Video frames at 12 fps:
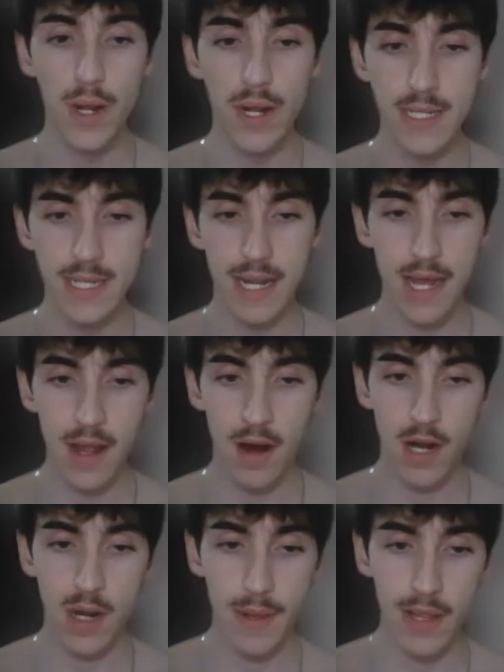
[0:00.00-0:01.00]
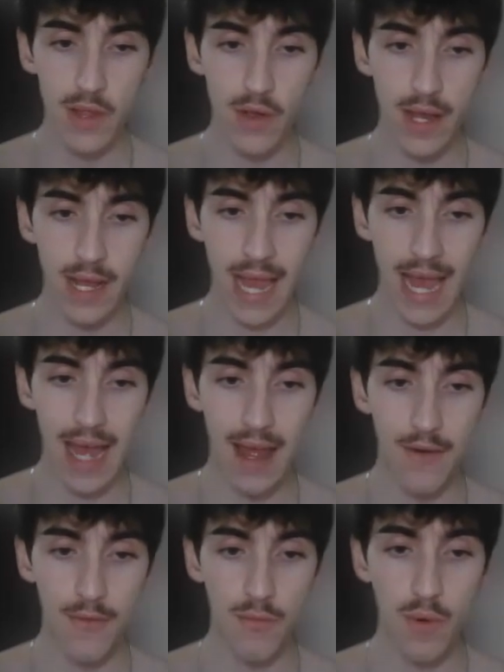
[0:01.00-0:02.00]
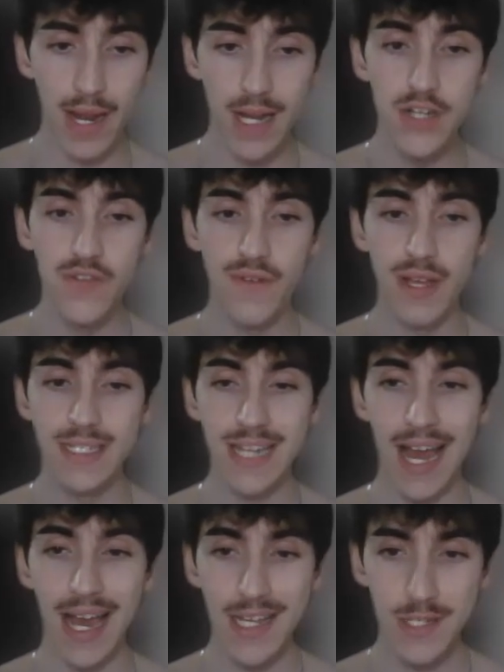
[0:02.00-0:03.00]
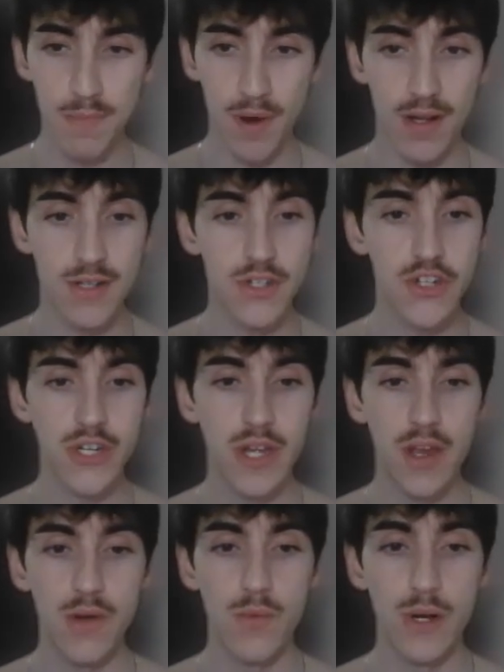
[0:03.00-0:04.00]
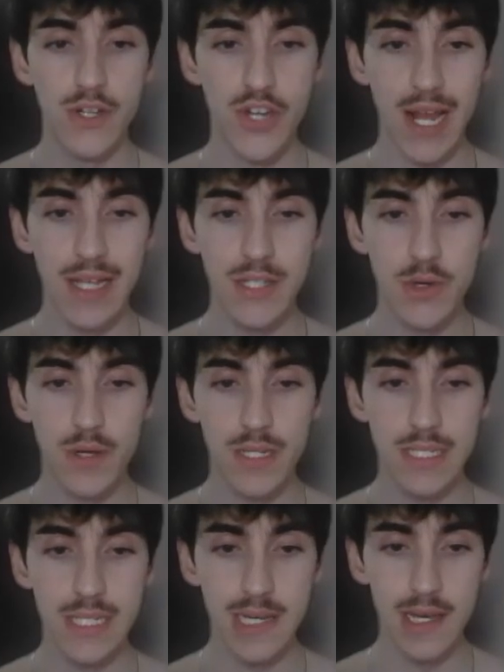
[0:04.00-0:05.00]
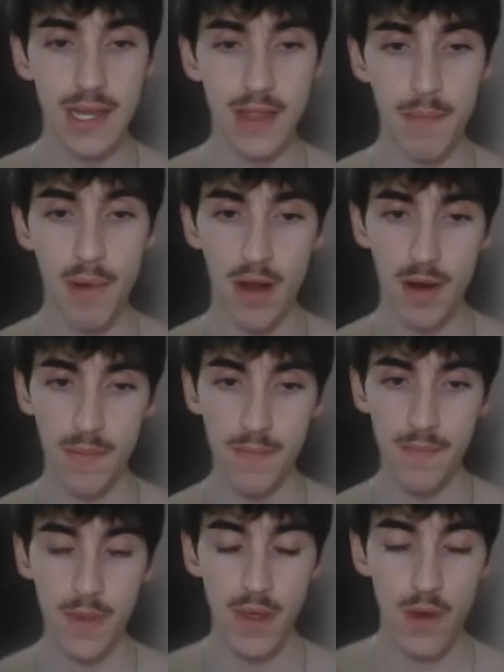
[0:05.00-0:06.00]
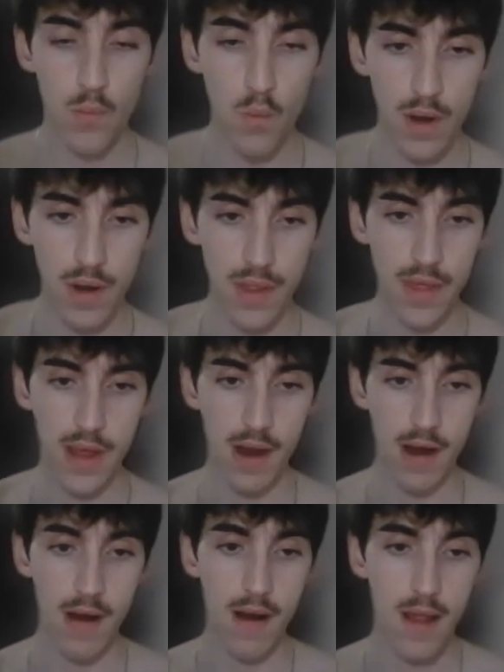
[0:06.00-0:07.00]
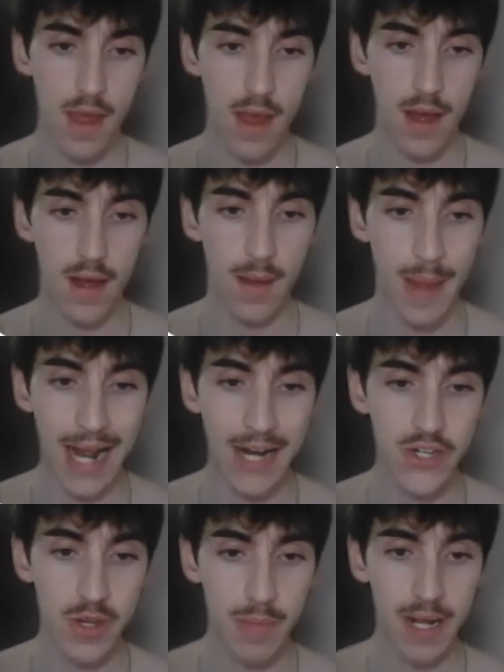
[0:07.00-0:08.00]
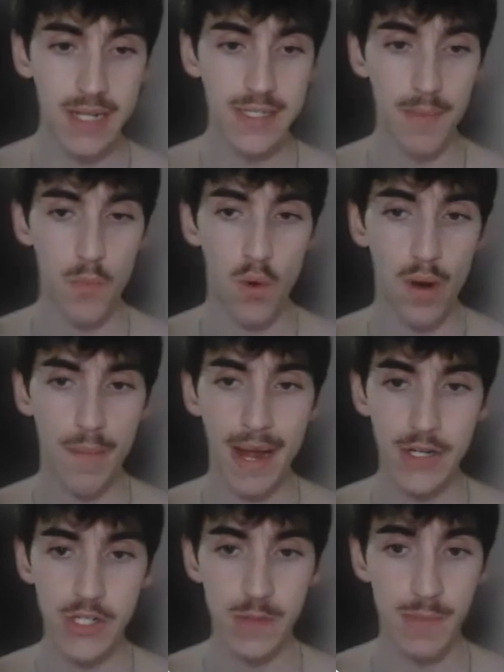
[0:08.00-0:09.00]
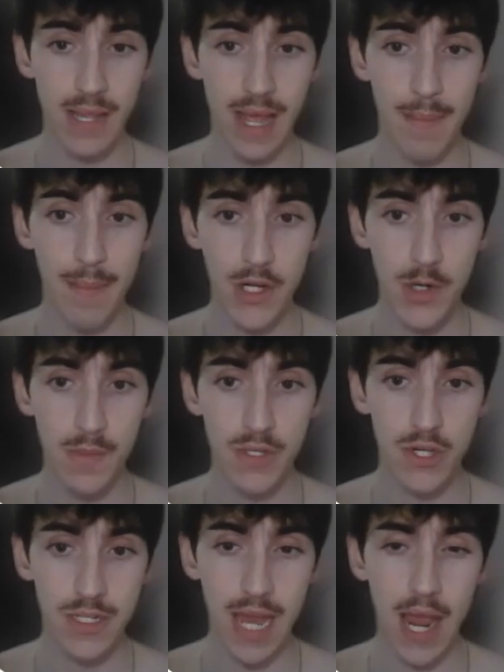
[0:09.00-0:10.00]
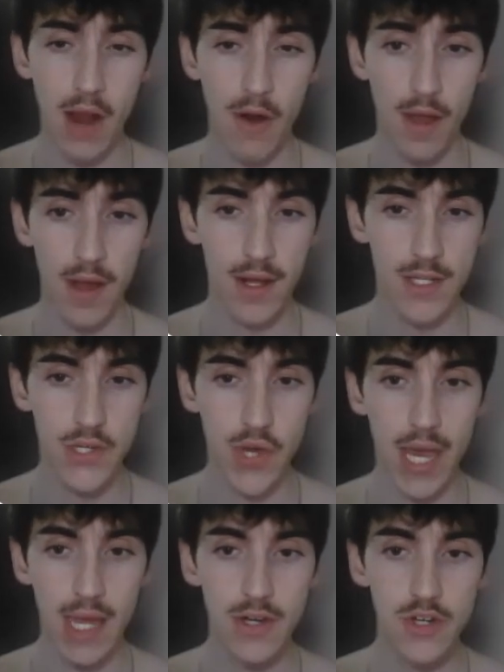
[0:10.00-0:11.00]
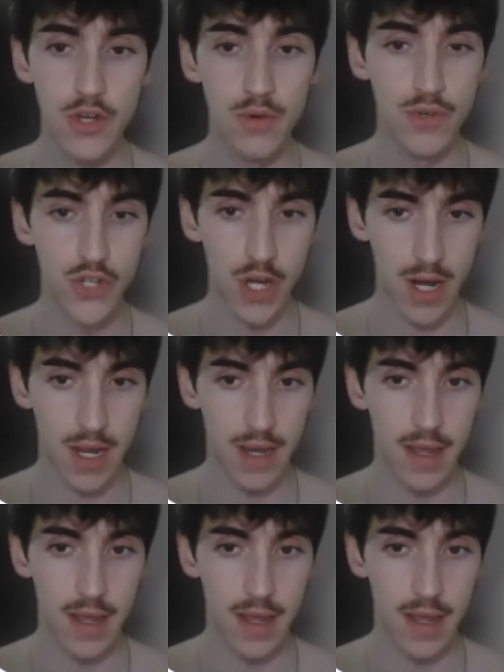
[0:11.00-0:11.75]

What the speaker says: today are going to be looking at Rage Fist Ice Punch, which, as you can see in the bottom one there, actually picks up one matchup, and that matchup is Altaria, because you can two-shot